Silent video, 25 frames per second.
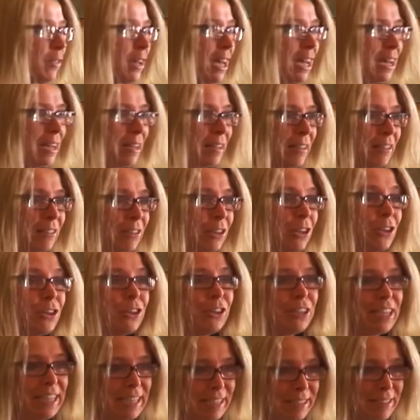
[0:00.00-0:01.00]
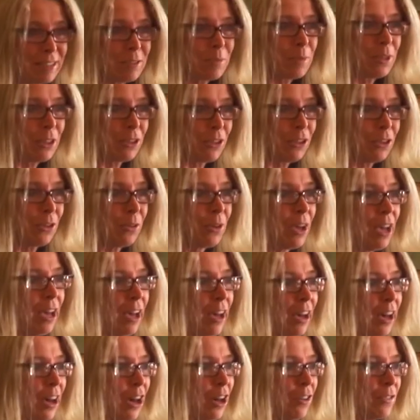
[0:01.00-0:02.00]
of our learnings with you
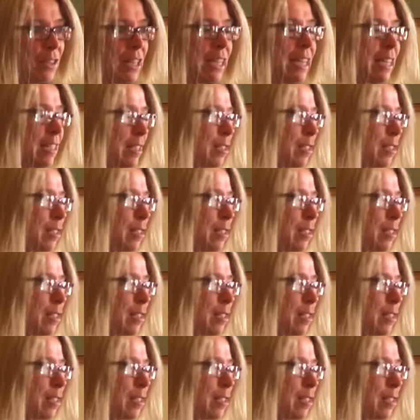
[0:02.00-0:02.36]
over the